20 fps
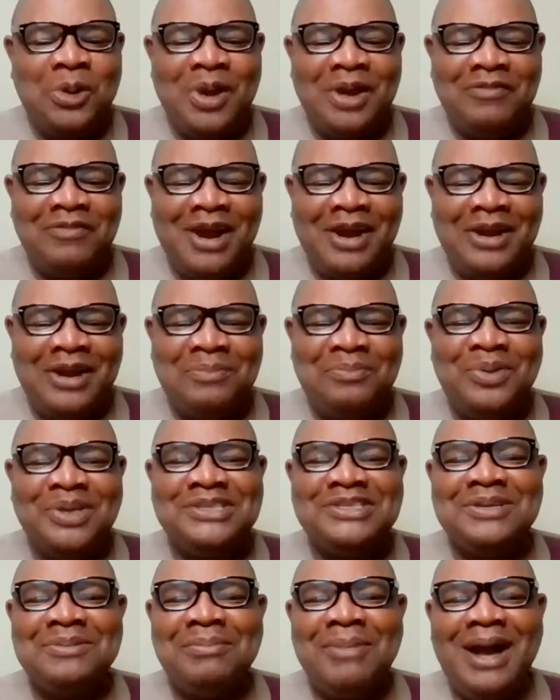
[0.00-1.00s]
you're a very
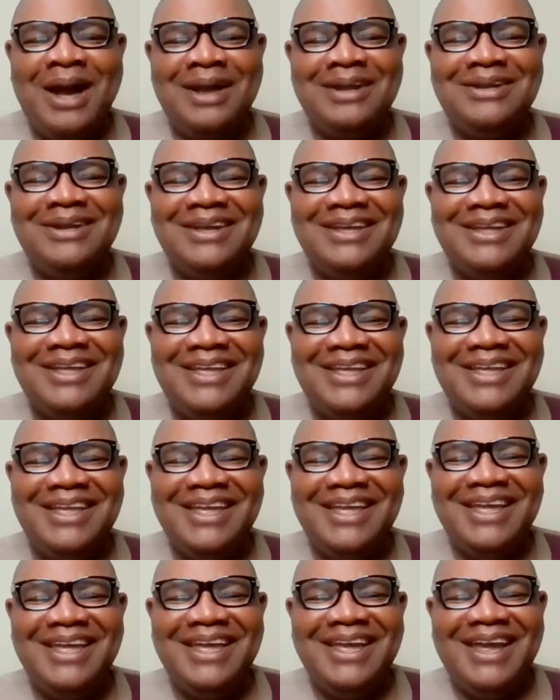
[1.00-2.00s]
busy man.
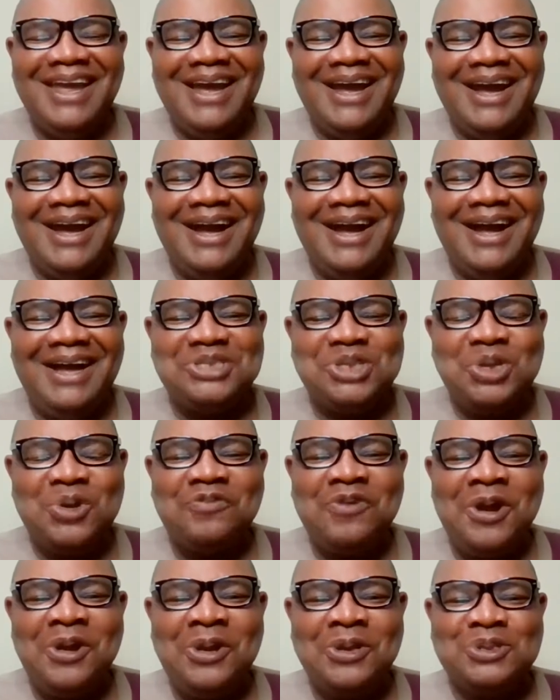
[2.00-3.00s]
So
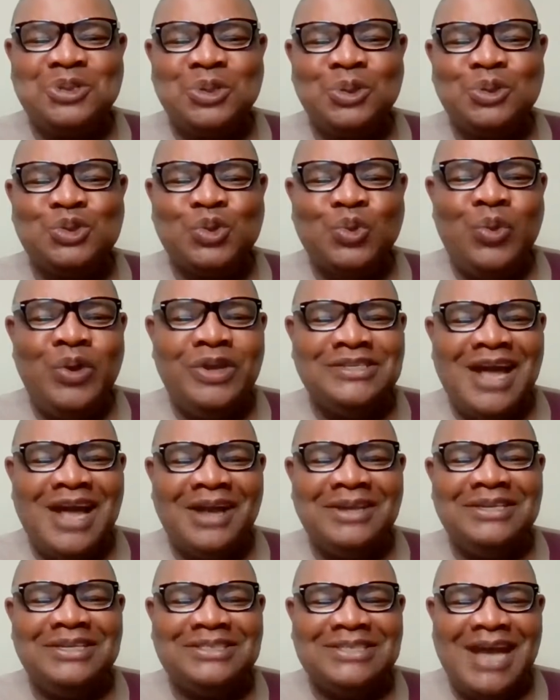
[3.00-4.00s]
for you to squeeze
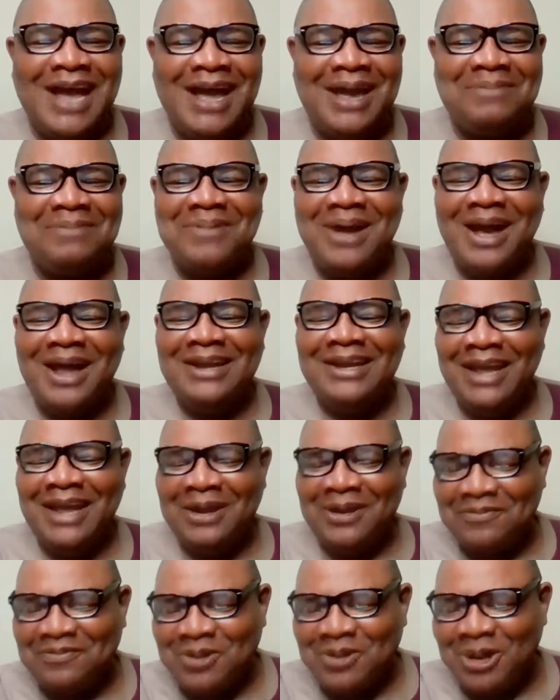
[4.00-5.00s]
out the time, and
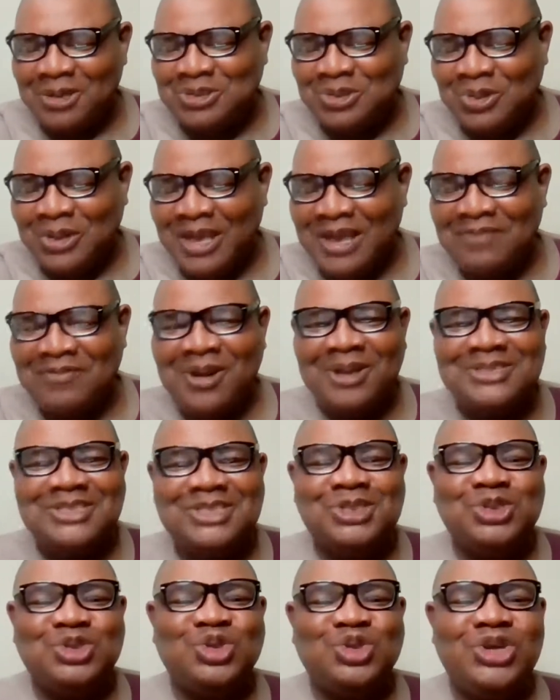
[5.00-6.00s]
then, of course, you gave
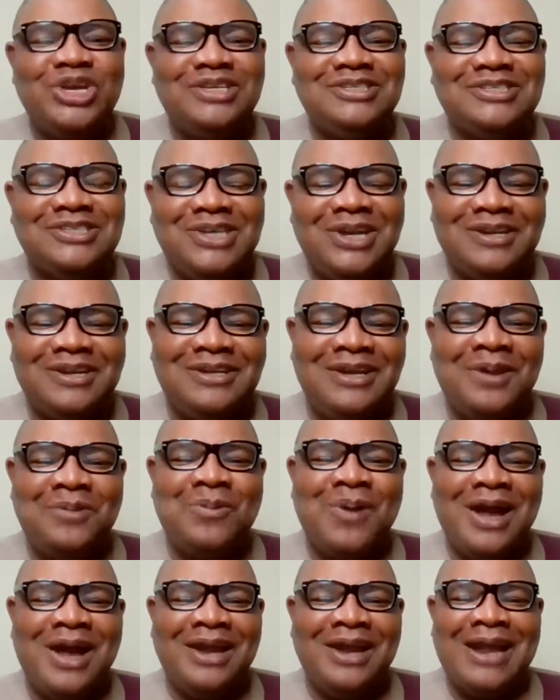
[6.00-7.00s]
us strictly
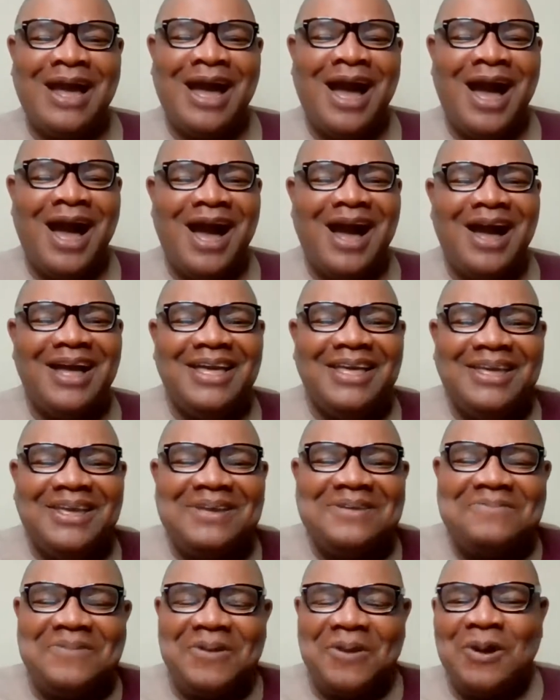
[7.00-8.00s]
1 hour
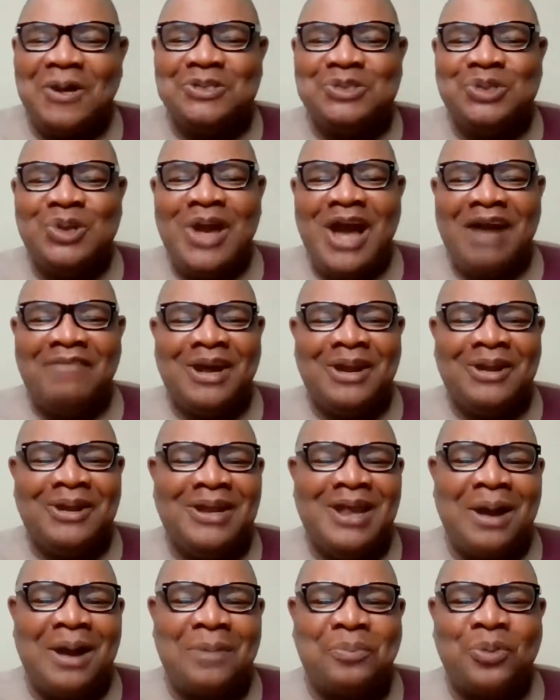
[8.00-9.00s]
because you have
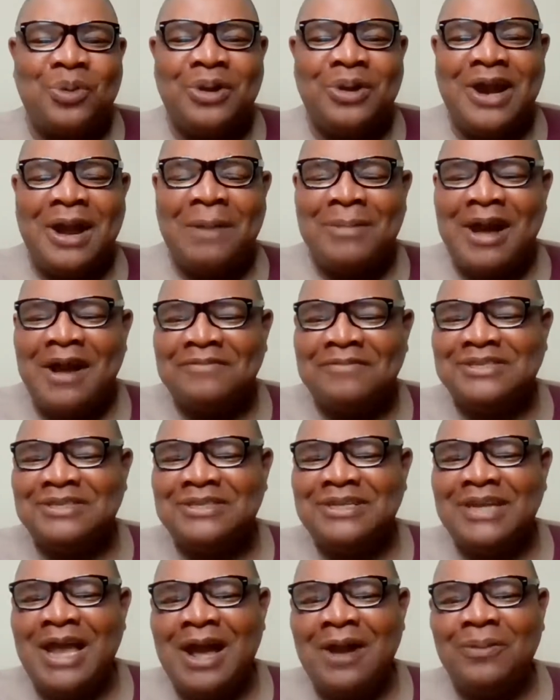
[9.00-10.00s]
another program
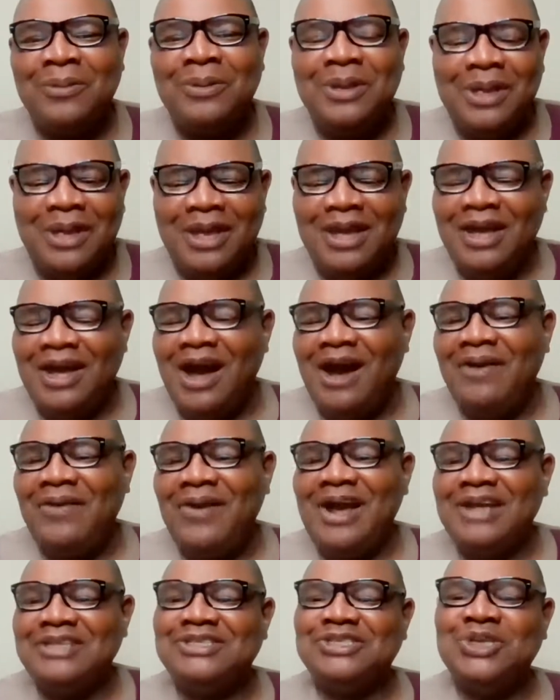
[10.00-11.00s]
after now. All
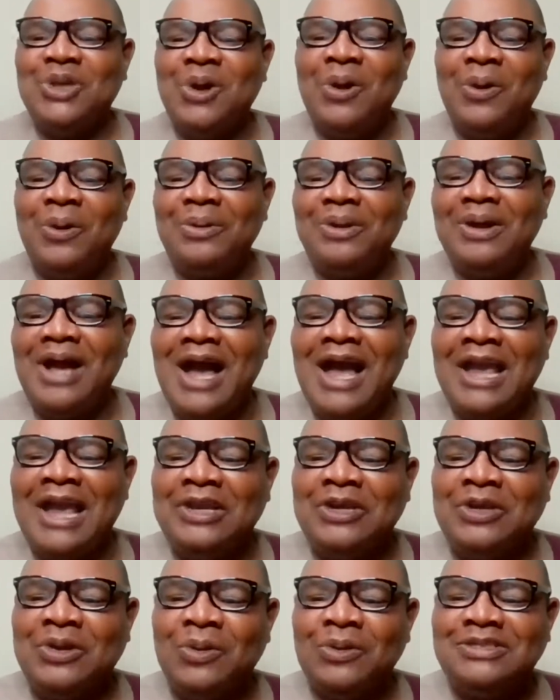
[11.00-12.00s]
right. So I
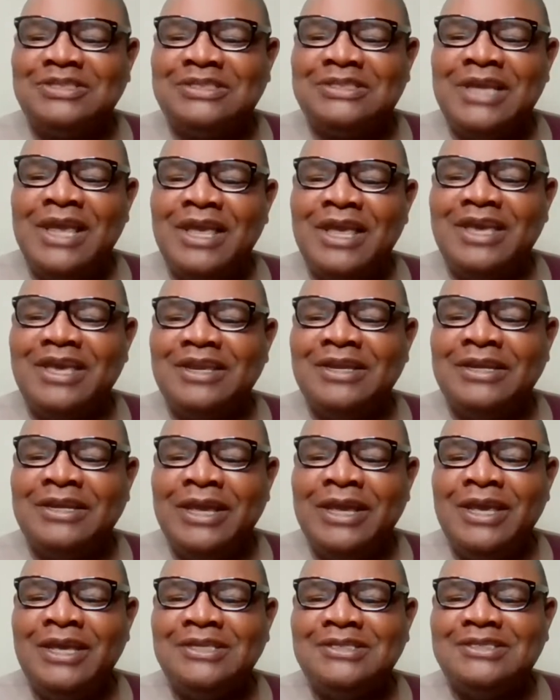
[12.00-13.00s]
don't take
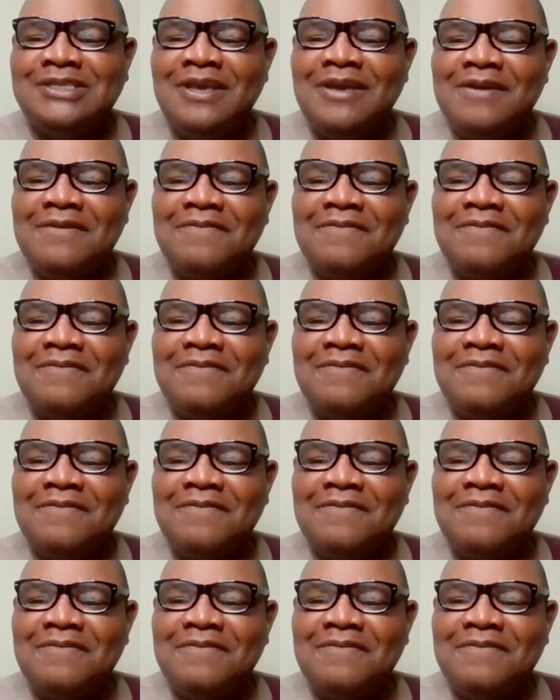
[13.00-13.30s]
days